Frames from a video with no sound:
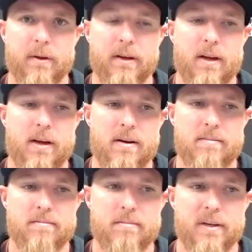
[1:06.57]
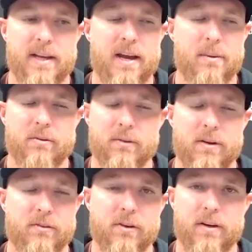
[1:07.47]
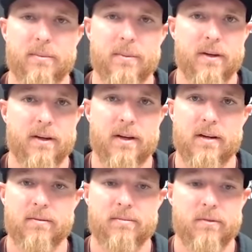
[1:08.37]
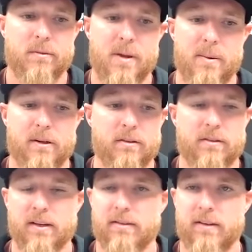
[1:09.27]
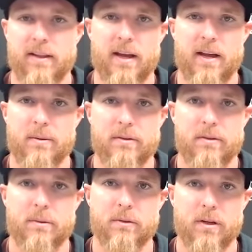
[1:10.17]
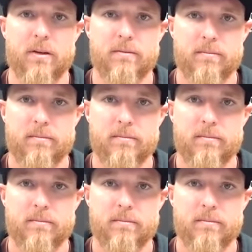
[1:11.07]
But yeah, it was a rough start. But to be able to go six like that, it was good.